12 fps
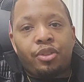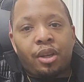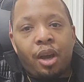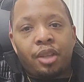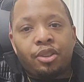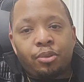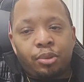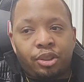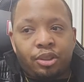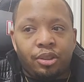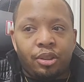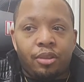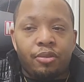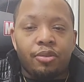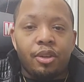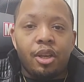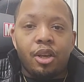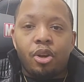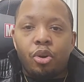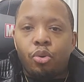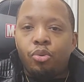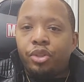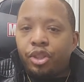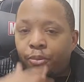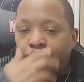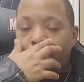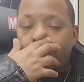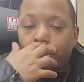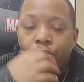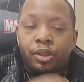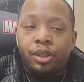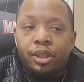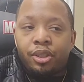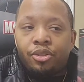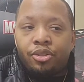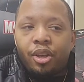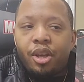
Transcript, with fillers: the consequences of who this person really is.